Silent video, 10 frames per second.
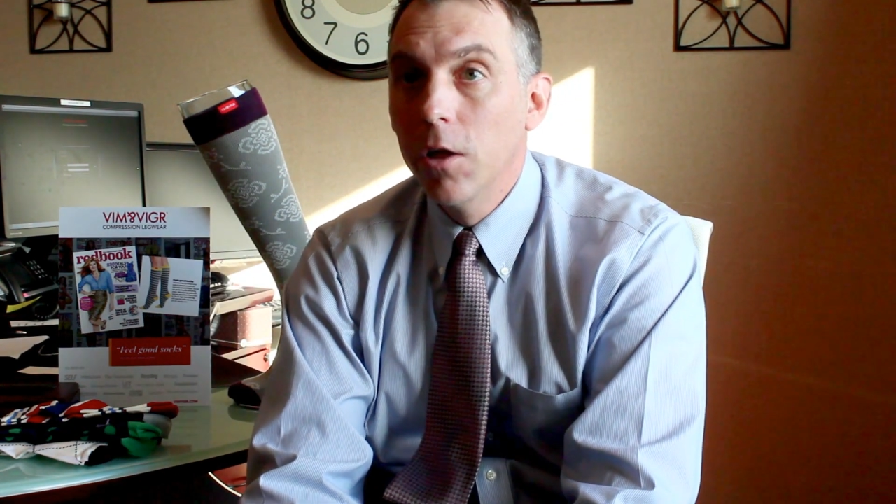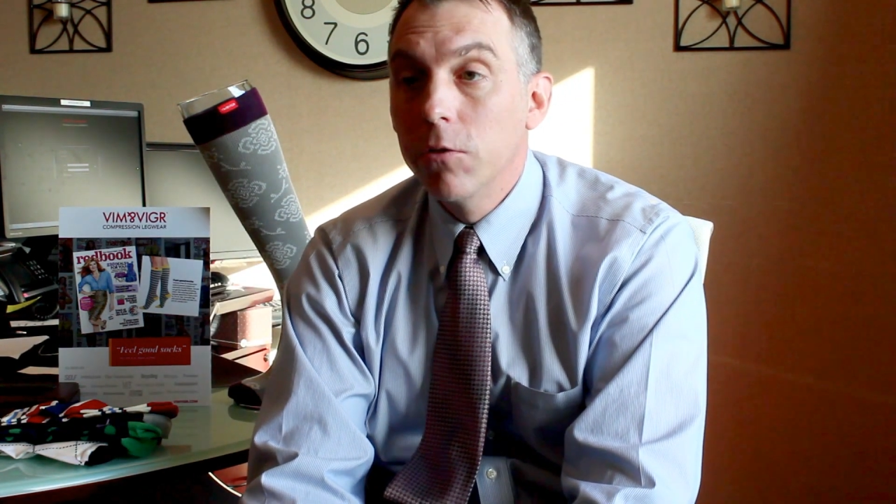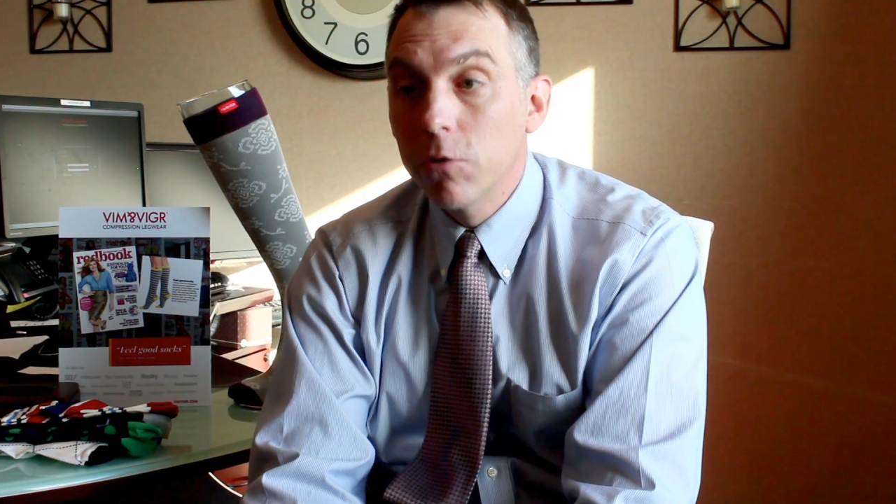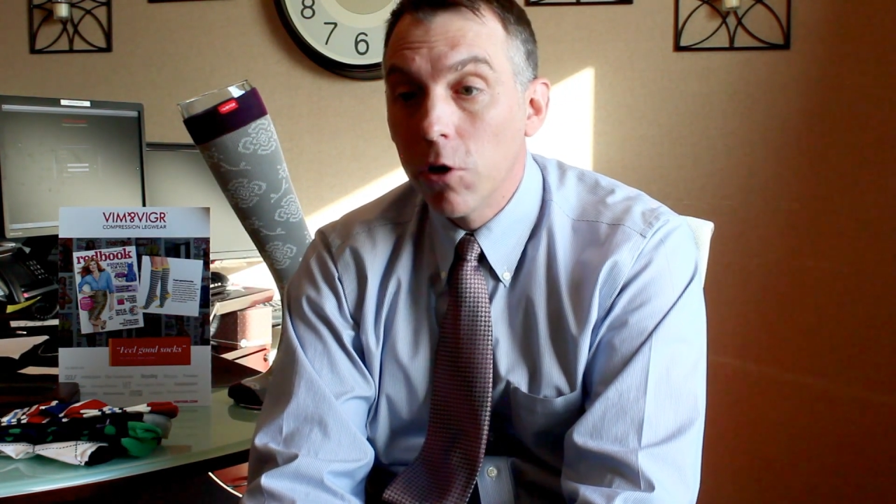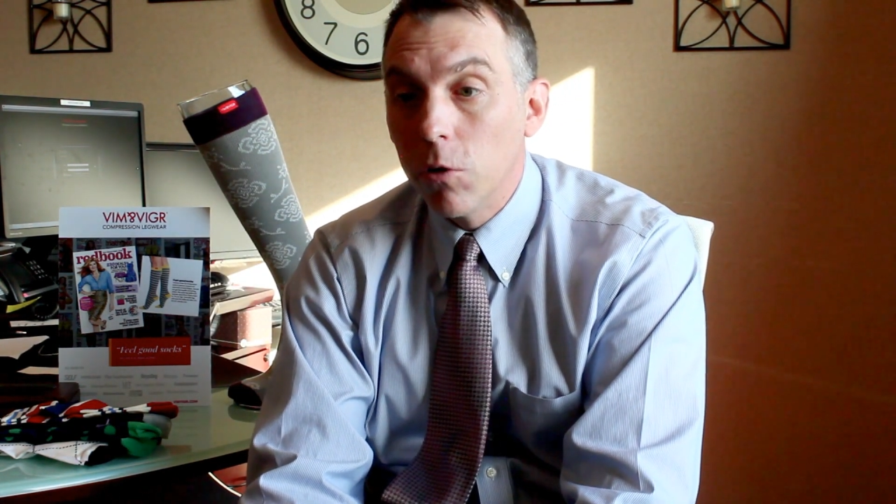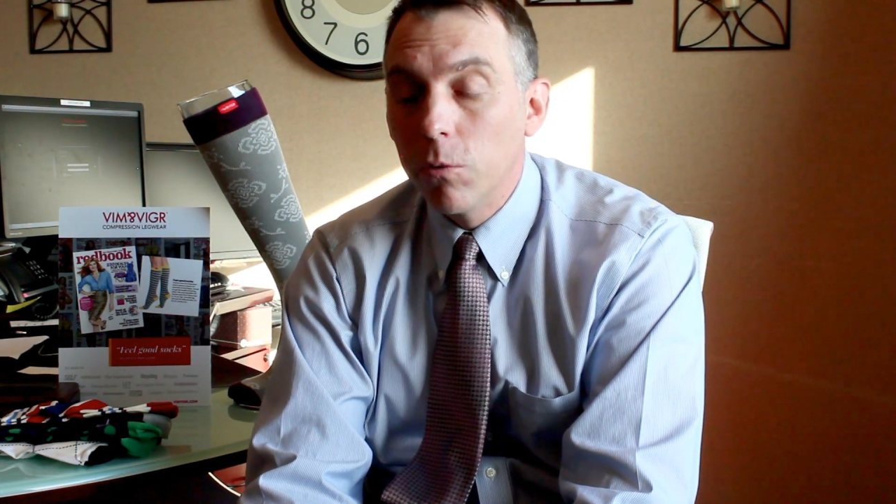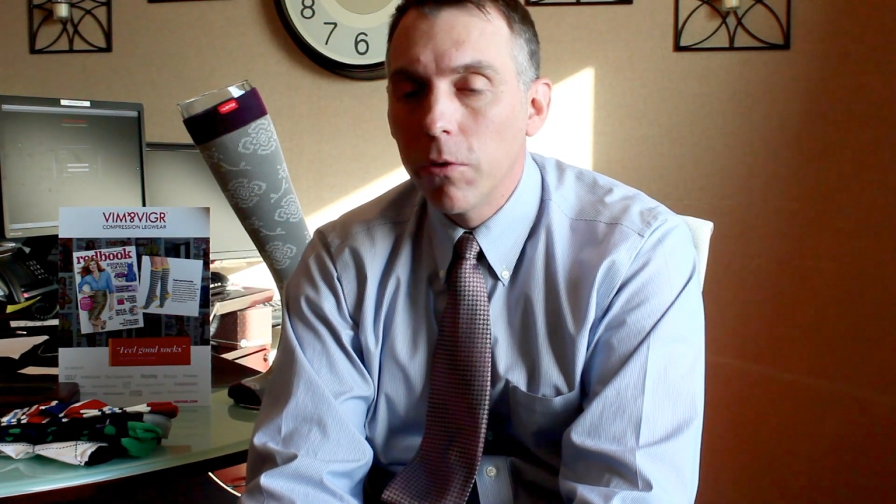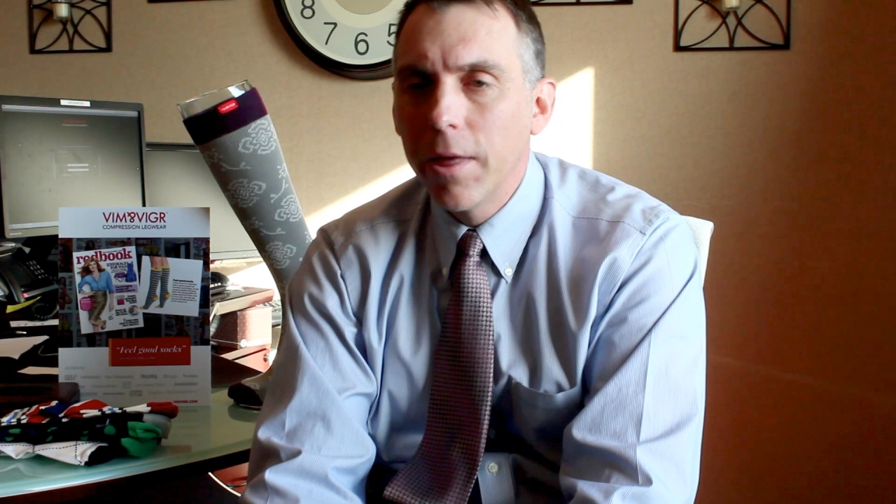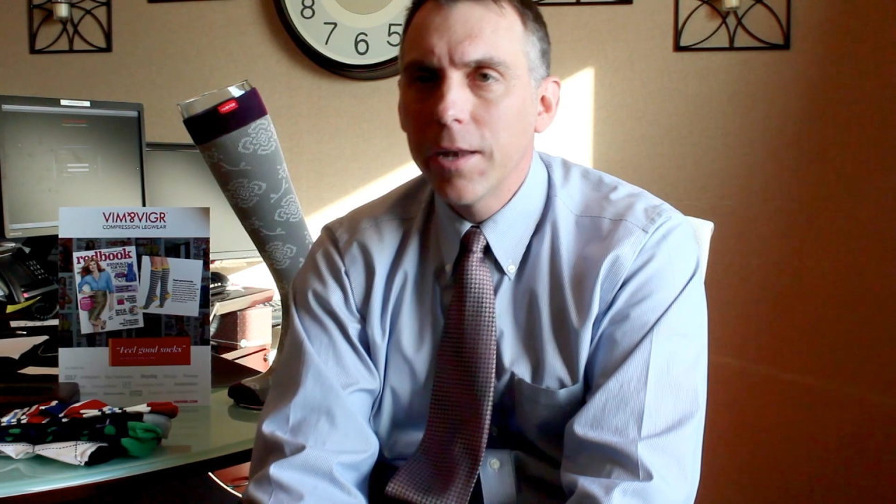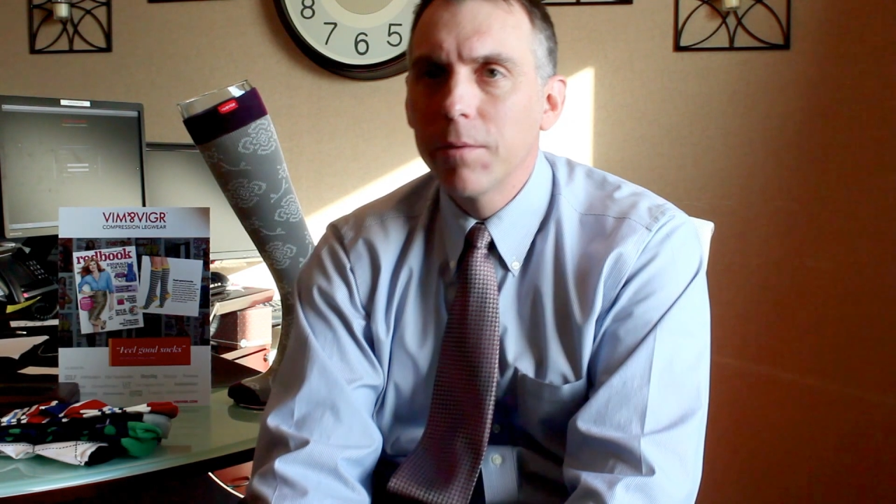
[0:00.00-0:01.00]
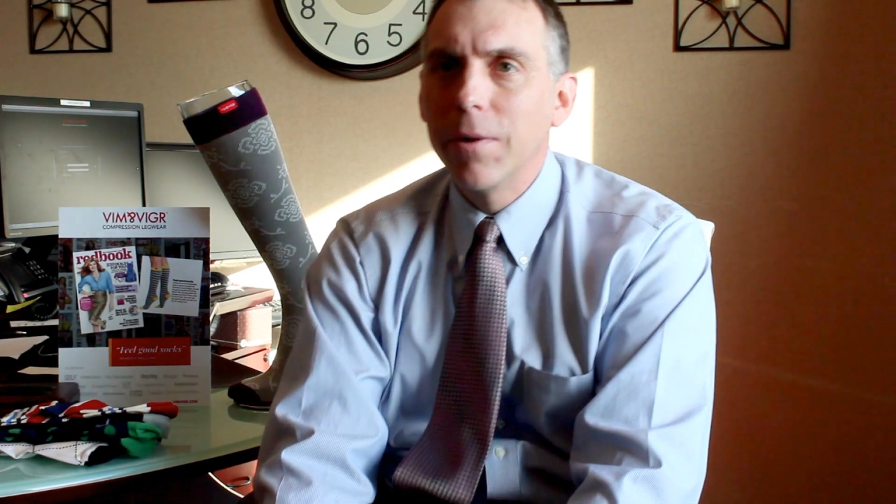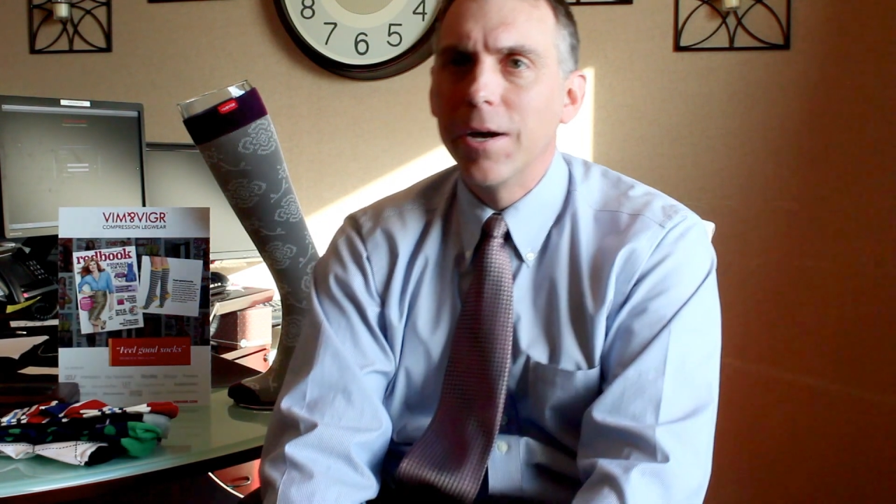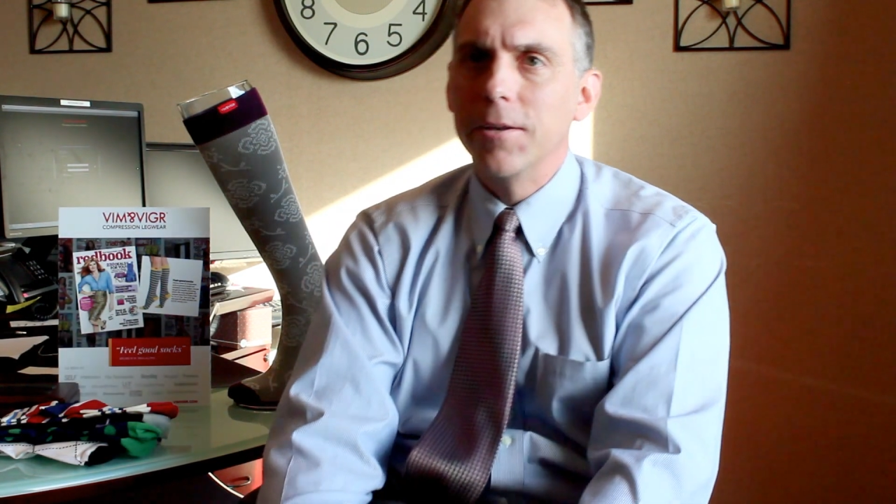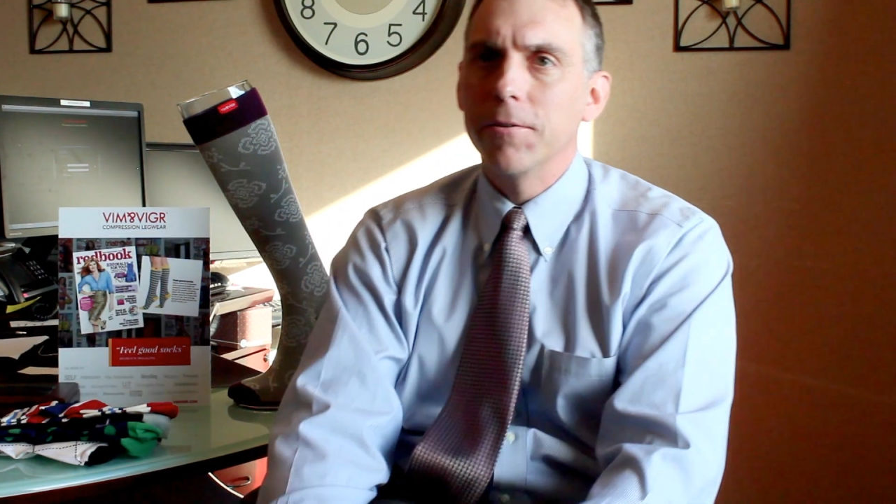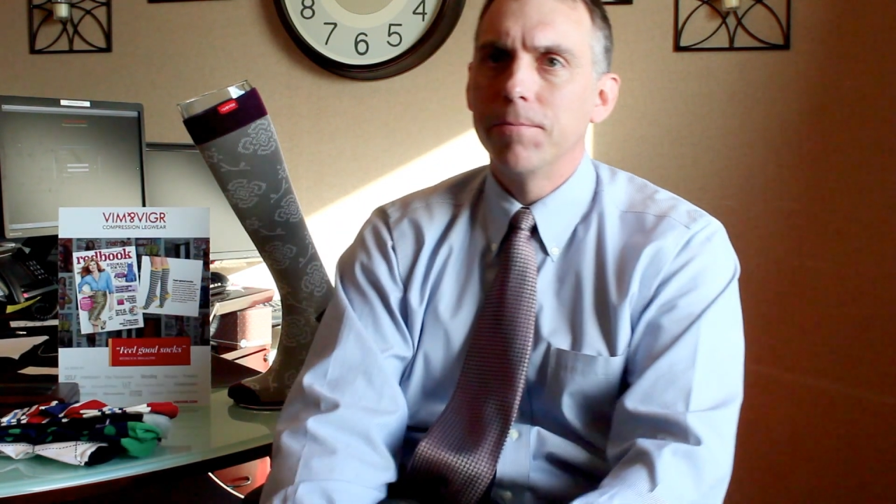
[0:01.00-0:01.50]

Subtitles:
So, with that in mind,